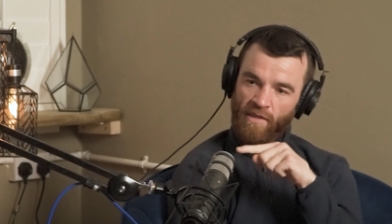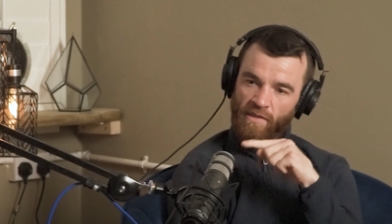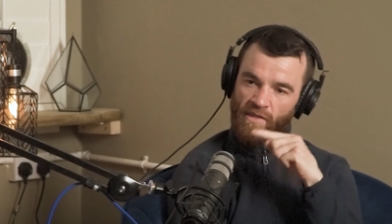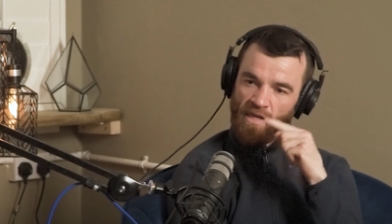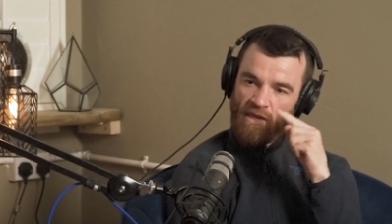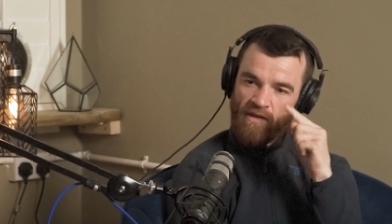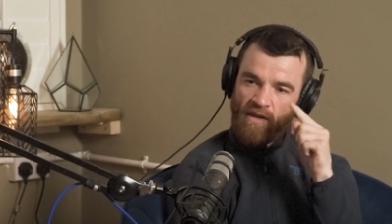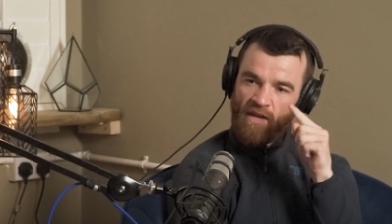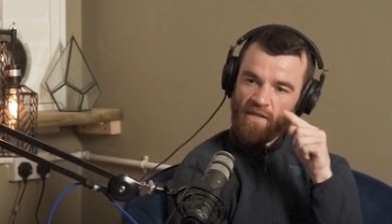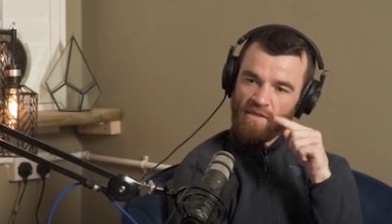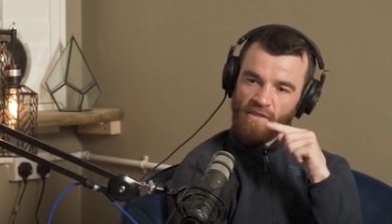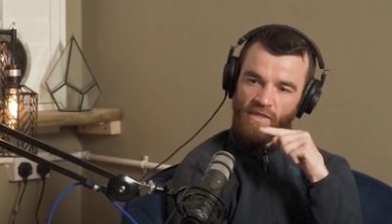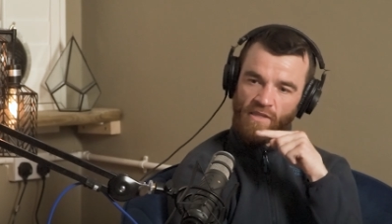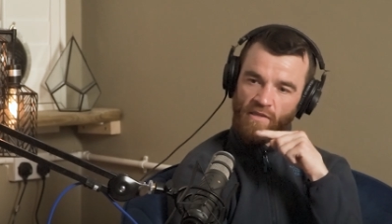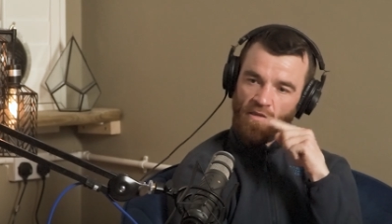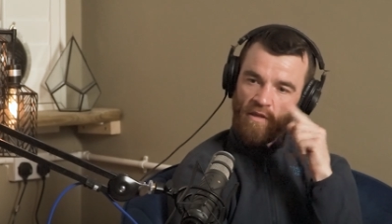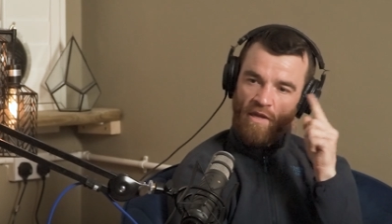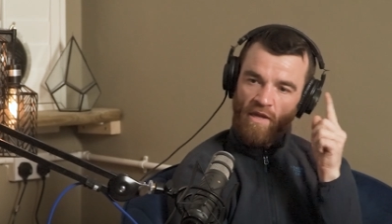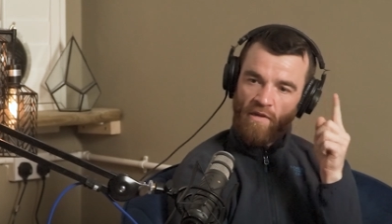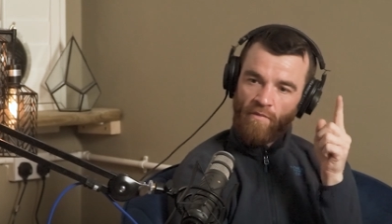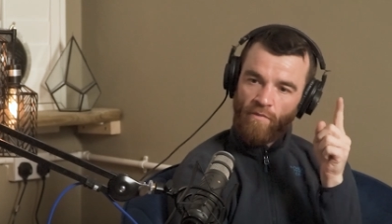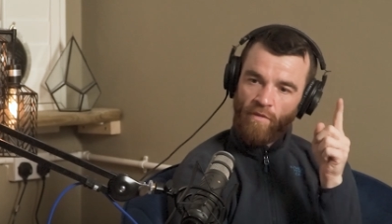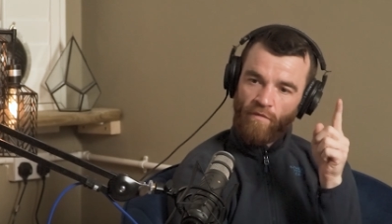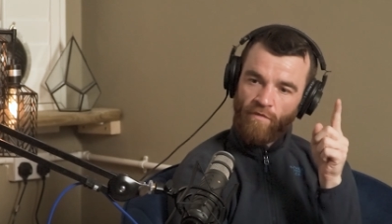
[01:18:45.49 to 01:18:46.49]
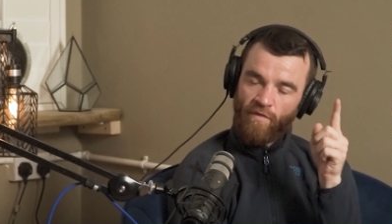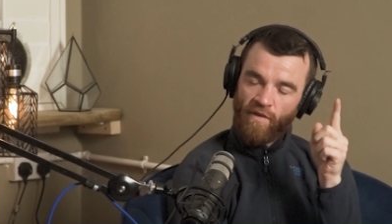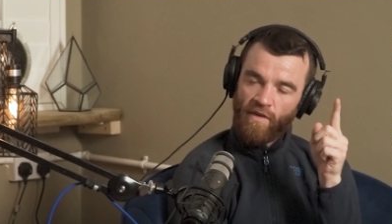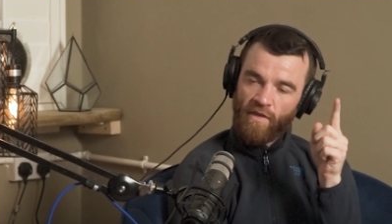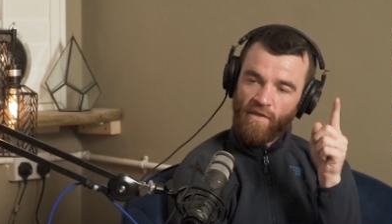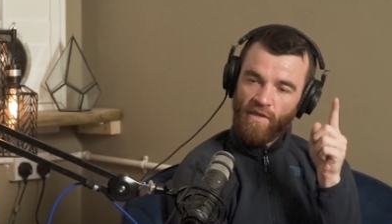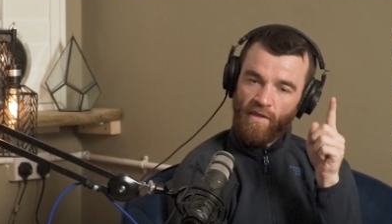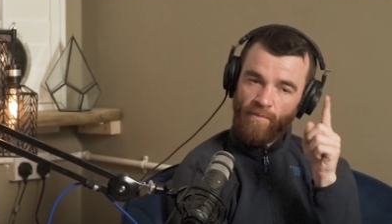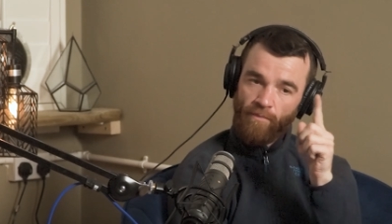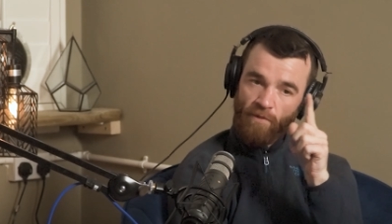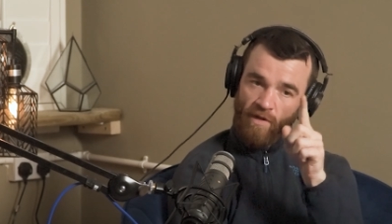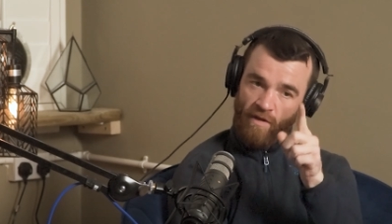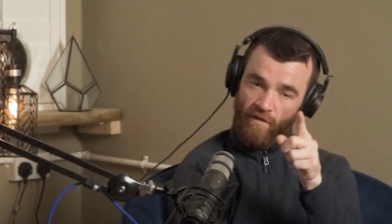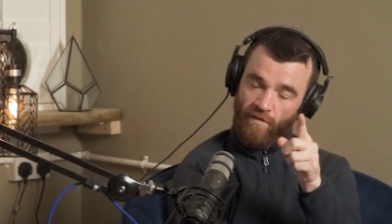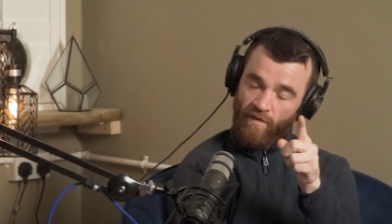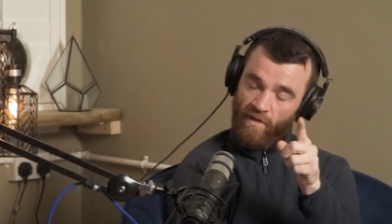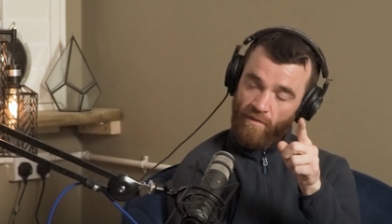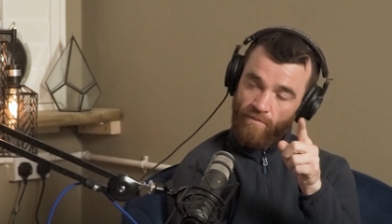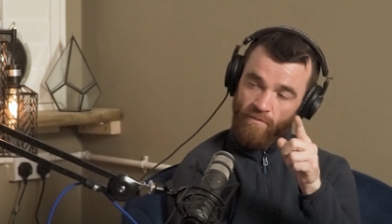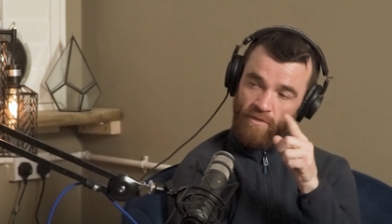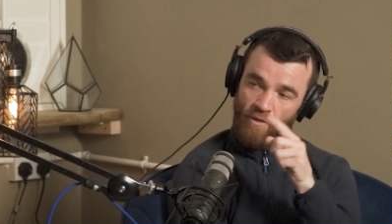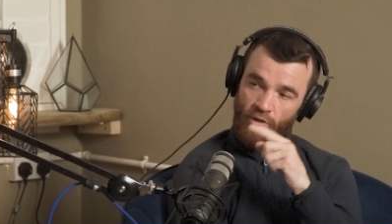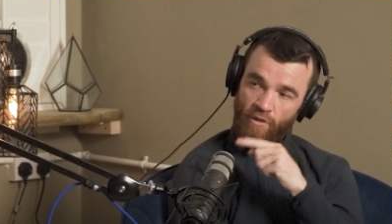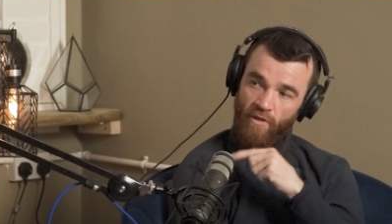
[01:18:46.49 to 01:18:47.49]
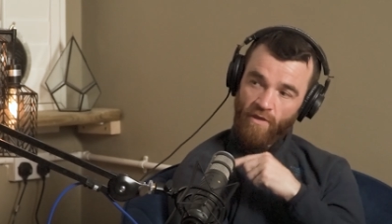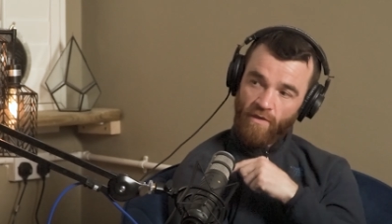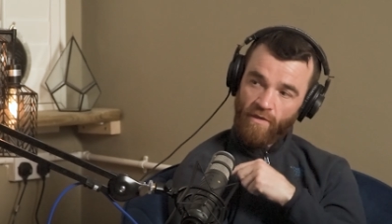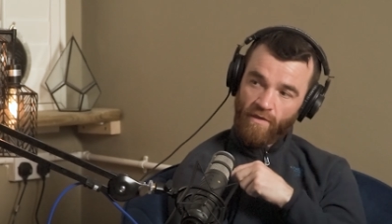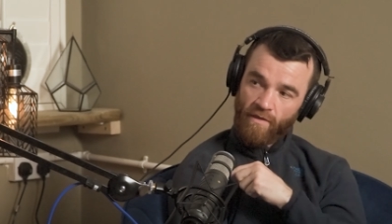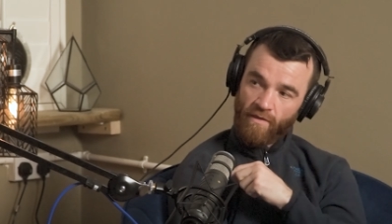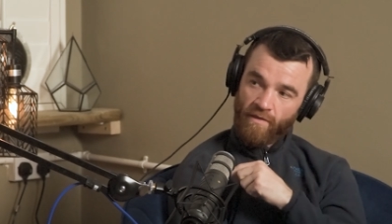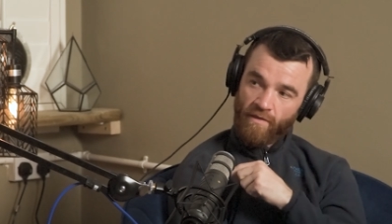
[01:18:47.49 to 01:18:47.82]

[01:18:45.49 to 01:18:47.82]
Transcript: turned around and said, no, I'm not fighting him, but I'll fight Misha.